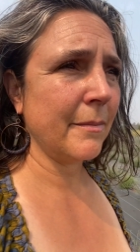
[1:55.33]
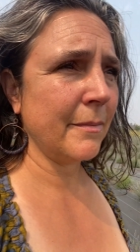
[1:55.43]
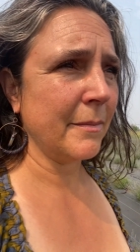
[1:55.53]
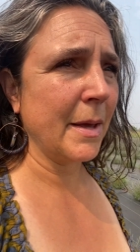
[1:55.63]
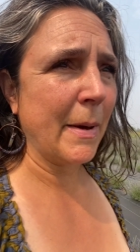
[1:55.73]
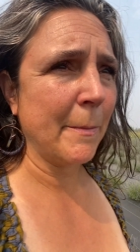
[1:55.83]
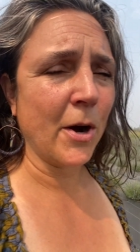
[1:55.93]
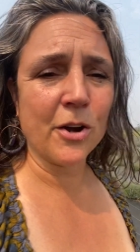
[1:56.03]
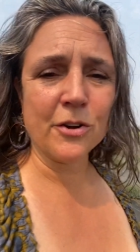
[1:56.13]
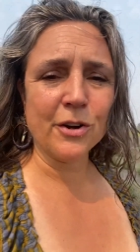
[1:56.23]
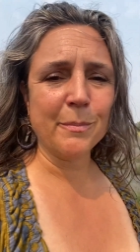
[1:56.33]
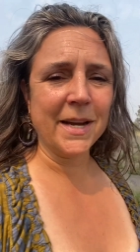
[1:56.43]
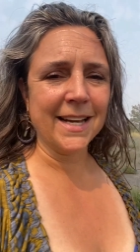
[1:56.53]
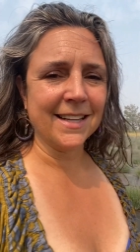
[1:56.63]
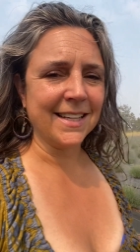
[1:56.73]
me and my partner
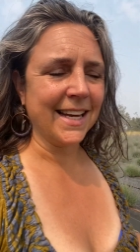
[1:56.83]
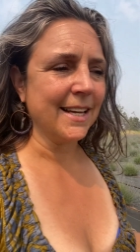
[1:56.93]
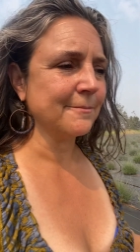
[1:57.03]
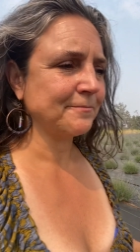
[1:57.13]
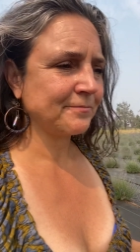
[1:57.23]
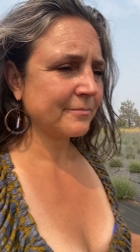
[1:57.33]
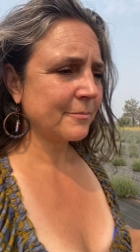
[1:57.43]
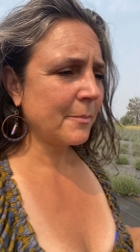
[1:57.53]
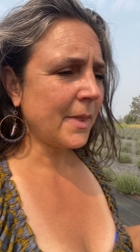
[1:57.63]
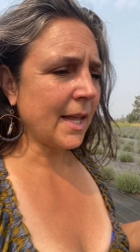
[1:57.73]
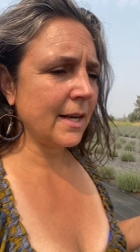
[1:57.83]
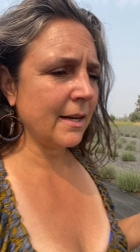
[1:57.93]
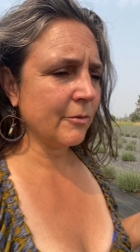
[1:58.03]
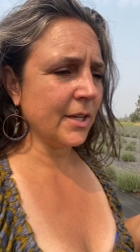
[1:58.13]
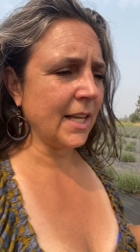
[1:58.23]
immediately
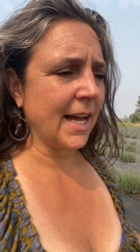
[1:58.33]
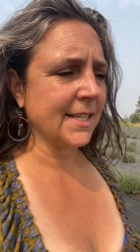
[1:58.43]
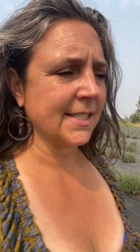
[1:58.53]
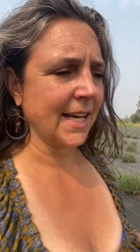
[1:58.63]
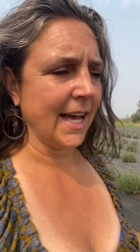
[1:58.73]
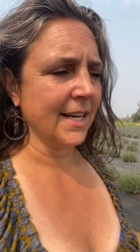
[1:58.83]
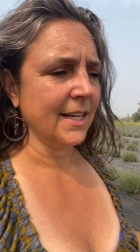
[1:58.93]
realized that